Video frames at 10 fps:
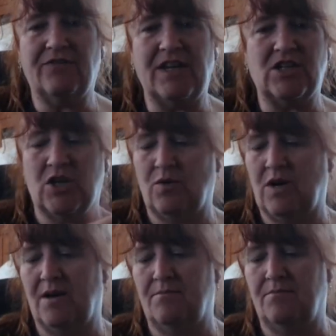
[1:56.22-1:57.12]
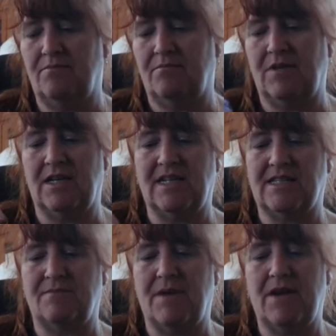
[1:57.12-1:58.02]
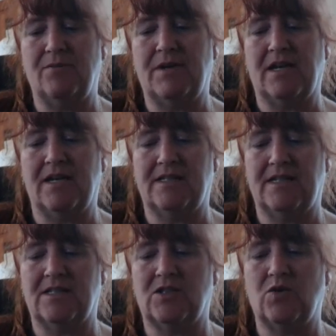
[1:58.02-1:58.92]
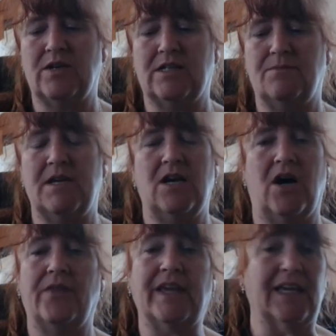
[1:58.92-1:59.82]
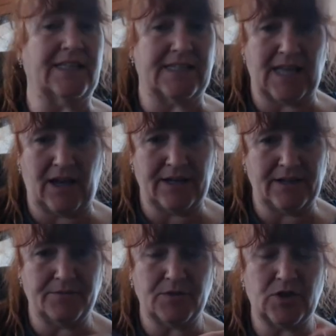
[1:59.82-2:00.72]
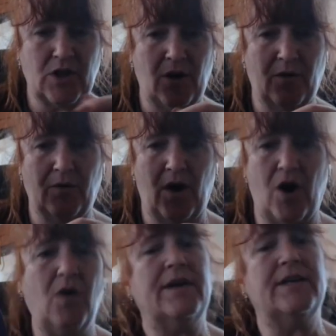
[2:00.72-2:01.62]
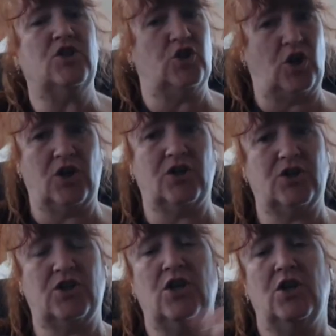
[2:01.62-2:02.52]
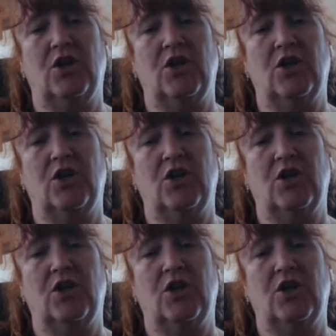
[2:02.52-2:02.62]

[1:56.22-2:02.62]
if they show up, it doesn't matter because it's going to be on the inside. So always starch